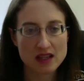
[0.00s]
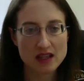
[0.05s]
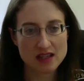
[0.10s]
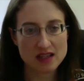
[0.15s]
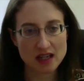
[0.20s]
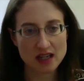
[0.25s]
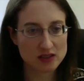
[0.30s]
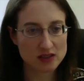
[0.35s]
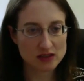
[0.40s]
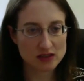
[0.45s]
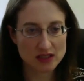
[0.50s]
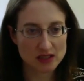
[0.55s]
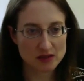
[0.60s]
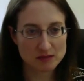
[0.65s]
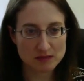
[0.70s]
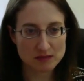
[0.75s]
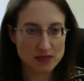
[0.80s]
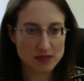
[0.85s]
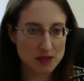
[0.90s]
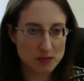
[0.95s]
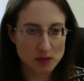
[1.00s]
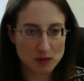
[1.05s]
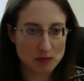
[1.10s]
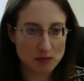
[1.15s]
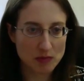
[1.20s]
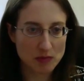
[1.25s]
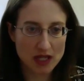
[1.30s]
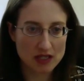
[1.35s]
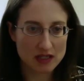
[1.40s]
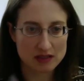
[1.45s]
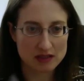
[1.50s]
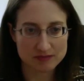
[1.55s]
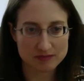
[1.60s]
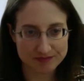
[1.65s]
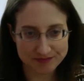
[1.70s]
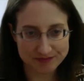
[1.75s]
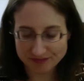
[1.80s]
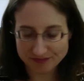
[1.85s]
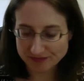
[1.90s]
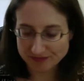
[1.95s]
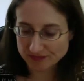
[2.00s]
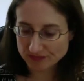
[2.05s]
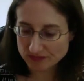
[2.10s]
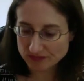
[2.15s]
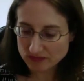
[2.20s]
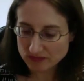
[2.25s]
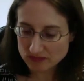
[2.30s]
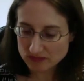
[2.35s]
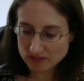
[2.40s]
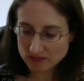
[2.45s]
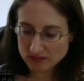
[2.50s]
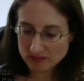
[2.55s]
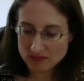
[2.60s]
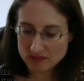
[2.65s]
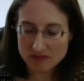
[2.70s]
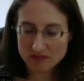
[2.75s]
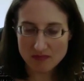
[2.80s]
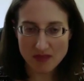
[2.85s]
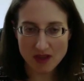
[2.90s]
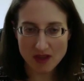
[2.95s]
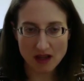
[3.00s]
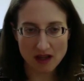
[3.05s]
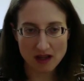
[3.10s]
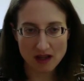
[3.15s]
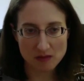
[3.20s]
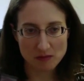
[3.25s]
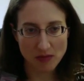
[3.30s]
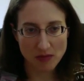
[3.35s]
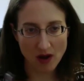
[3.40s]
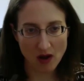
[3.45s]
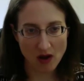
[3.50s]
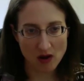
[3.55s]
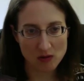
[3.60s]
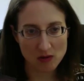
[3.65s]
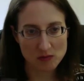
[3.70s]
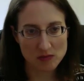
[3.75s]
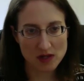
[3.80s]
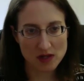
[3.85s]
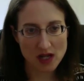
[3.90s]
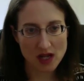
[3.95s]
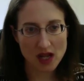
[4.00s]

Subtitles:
Dr. Lip Nipple Butter balm,